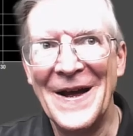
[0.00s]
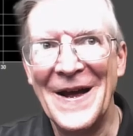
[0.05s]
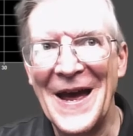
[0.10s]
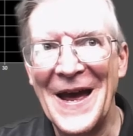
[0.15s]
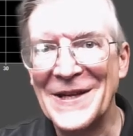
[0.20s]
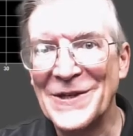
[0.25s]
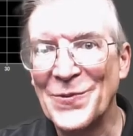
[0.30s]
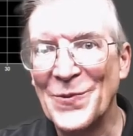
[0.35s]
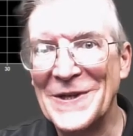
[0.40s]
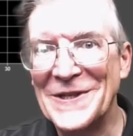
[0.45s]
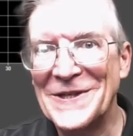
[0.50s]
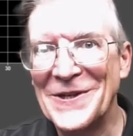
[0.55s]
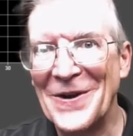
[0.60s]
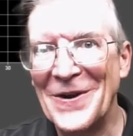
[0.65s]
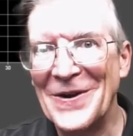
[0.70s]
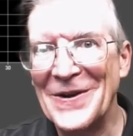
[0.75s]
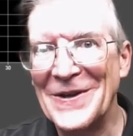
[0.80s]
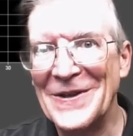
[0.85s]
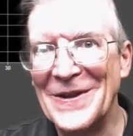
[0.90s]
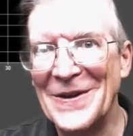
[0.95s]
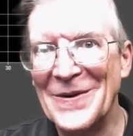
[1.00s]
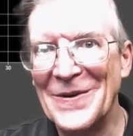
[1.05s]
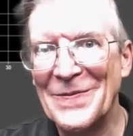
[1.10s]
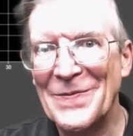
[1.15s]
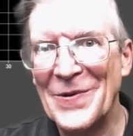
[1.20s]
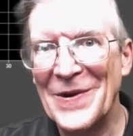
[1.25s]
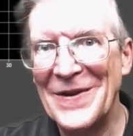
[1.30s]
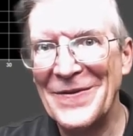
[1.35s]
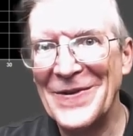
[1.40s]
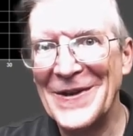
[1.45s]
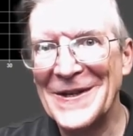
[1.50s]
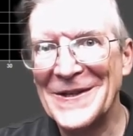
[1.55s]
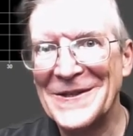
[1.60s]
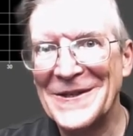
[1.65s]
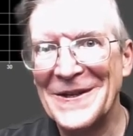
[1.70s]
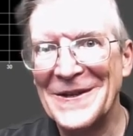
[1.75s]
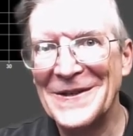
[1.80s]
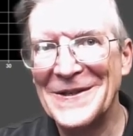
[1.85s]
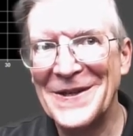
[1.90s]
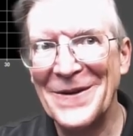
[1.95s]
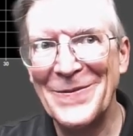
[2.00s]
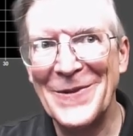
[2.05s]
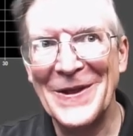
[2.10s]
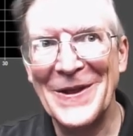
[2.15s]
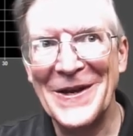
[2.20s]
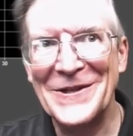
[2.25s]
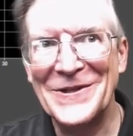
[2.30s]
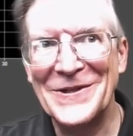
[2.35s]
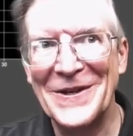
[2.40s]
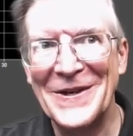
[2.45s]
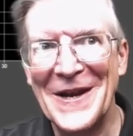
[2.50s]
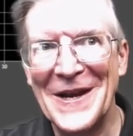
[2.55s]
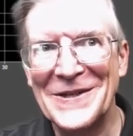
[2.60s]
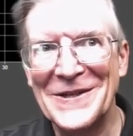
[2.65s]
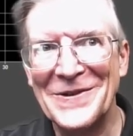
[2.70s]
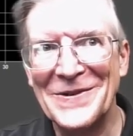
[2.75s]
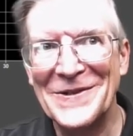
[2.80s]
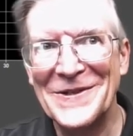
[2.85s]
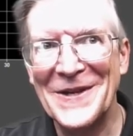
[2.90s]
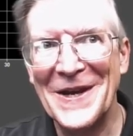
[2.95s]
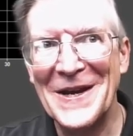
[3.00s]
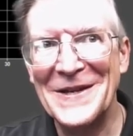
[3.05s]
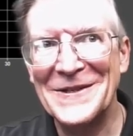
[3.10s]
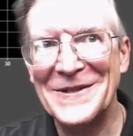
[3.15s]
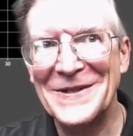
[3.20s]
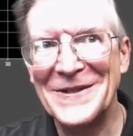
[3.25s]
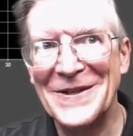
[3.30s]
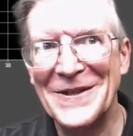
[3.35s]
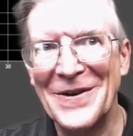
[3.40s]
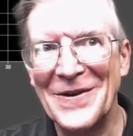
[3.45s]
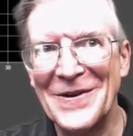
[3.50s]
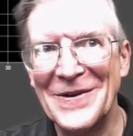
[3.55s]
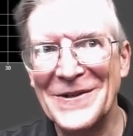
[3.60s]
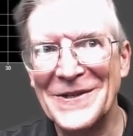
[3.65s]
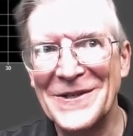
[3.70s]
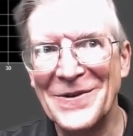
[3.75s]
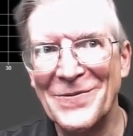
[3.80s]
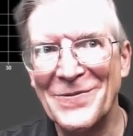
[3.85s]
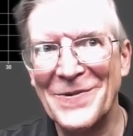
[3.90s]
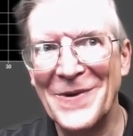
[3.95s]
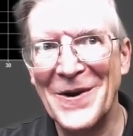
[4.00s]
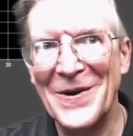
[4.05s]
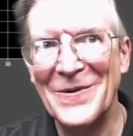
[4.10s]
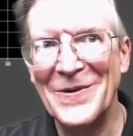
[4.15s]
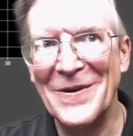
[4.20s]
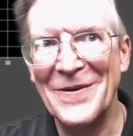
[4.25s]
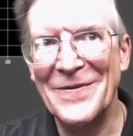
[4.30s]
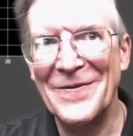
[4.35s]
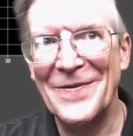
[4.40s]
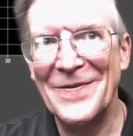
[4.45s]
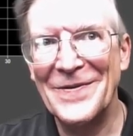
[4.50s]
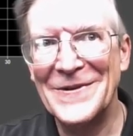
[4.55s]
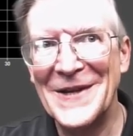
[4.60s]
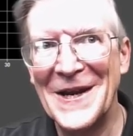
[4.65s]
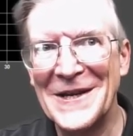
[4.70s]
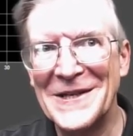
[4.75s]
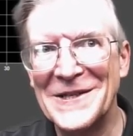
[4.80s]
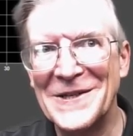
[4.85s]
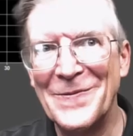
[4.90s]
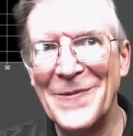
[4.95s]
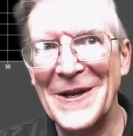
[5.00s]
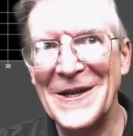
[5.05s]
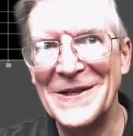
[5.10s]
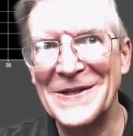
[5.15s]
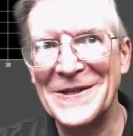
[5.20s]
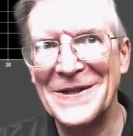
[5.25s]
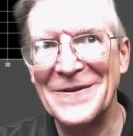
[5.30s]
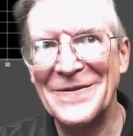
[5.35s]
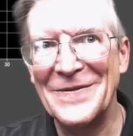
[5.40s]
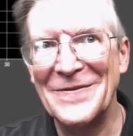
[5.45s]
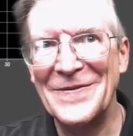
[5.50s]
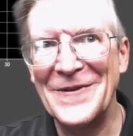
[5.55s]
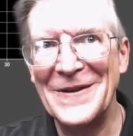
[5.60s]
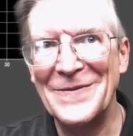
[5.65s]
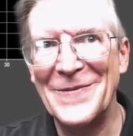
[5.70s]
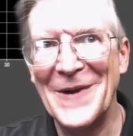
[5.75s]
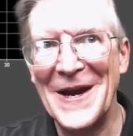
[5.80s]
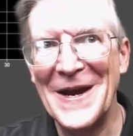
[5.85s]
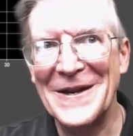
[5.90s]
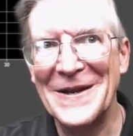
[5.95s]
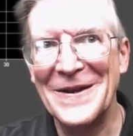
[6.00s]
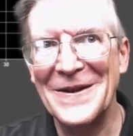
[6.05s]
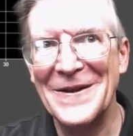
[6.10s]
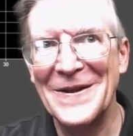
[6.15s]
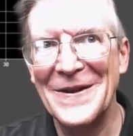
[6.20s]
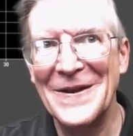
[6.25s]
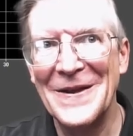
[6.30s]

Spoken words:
as we saw in the previous simulation exercise, there's a row of text-based feedback